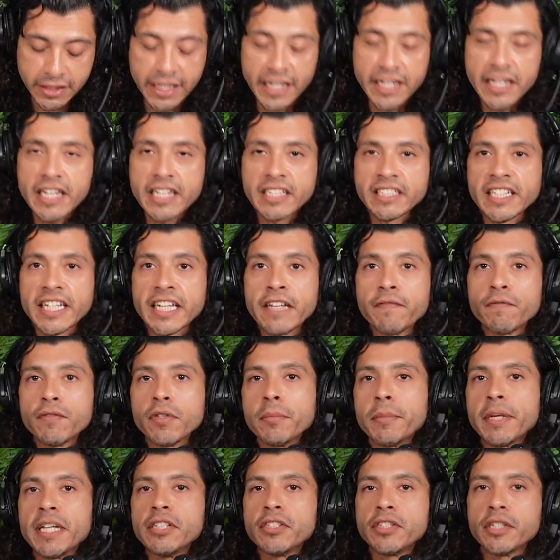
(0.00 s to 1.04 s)
is that it's
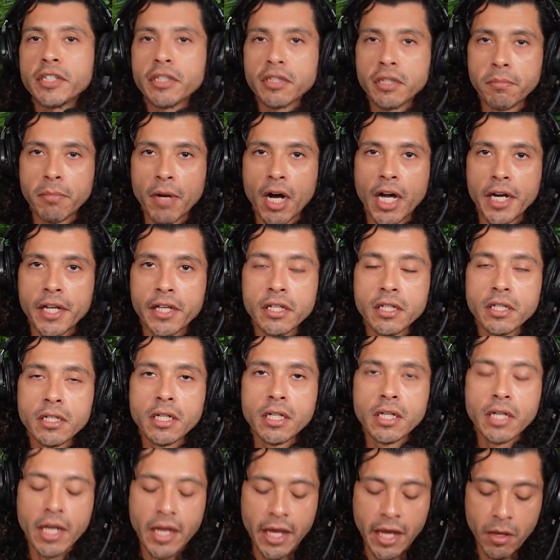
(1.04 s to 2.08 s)
inflammation in the body.